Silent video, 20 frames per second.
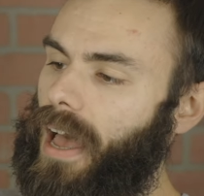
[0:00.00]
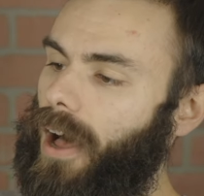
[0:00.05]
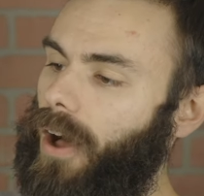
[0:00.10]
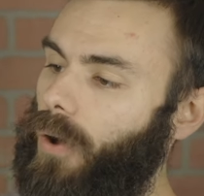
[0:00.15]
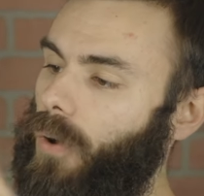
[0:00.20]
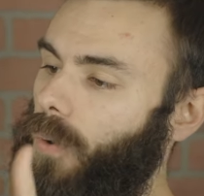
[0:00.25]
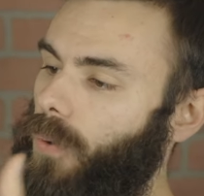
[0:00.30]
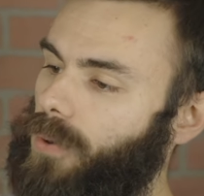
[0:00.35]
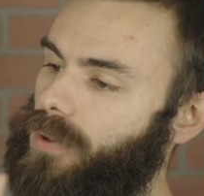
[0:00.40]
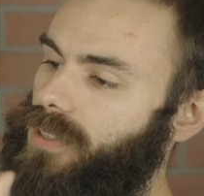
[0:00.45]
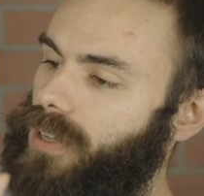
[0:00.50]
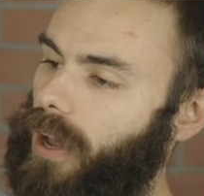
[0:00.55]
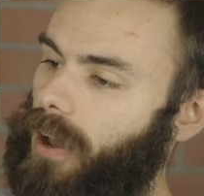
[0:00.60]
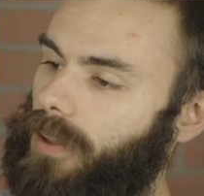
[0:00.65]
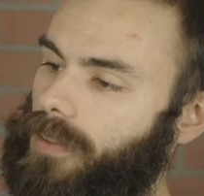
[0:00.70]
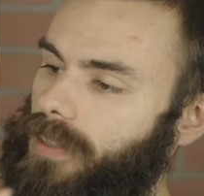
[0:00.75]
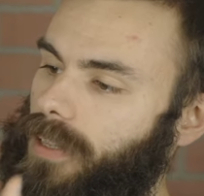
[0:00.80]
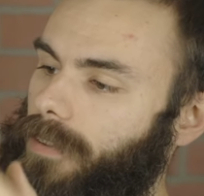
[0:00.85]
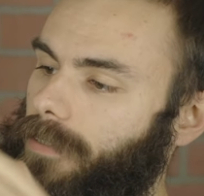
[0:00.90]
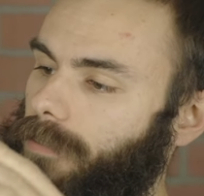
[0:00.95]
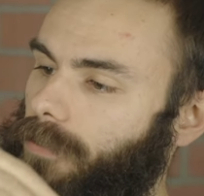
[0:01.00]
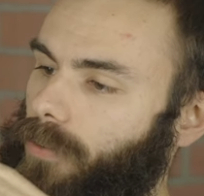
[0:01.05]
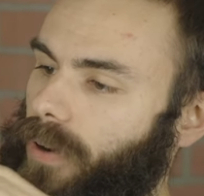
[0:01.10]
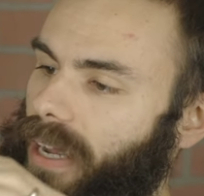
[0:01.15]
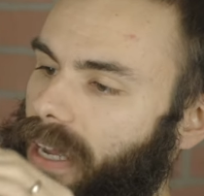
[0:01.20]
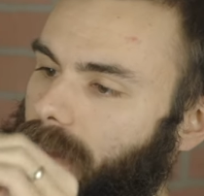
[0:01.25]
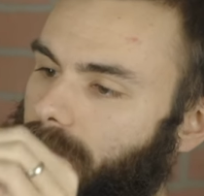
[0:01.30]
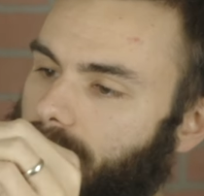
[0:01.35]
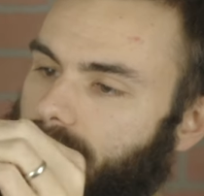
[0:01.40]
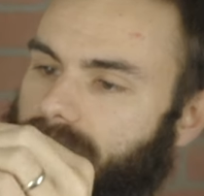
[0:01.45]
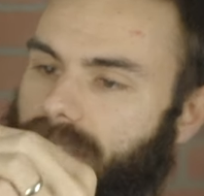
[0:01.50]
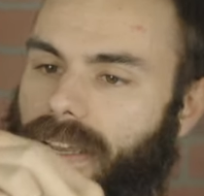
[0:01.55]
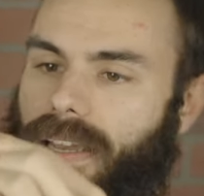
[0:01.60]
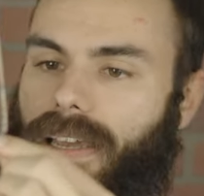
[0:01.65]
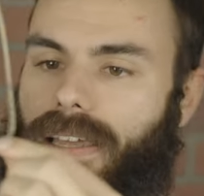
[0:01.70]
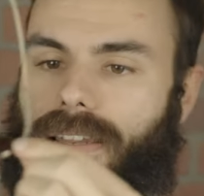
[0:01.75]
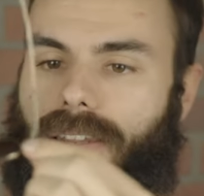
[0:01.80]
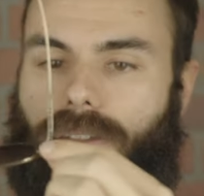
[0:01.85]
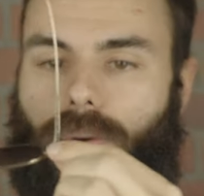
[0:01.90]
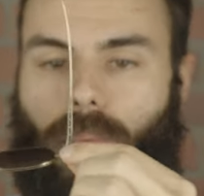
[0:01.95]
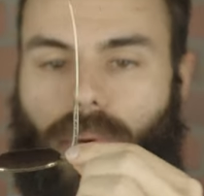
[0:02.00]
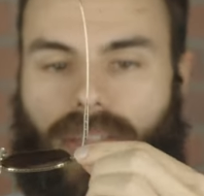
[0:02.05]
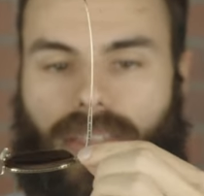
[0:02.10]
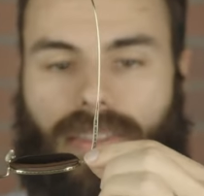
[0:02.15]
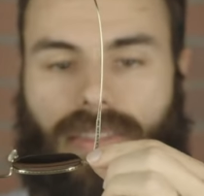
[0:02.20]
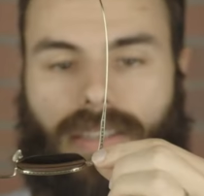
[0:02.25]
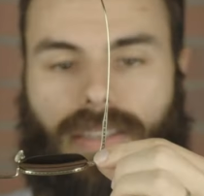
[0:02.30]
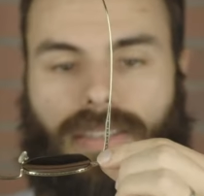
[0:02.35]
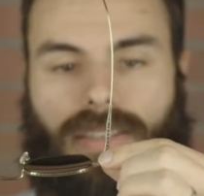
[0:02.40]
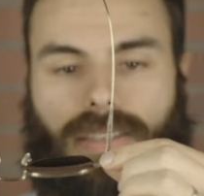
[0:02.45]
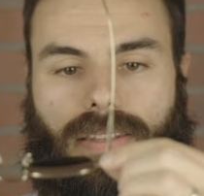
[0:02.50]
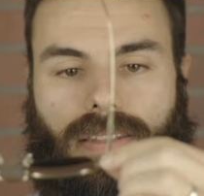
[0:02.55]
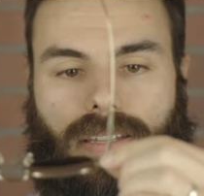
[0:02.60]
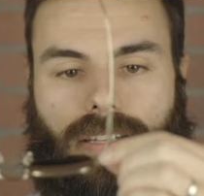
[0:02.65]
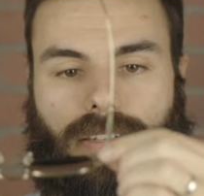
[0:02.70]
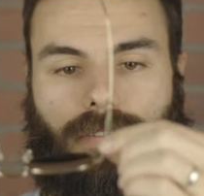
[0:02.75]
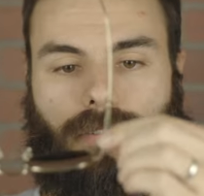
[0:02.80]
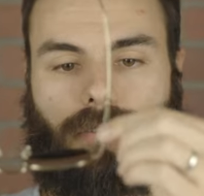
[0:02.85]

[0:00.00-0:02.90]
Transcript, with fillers: holes on the frames and the way that they did these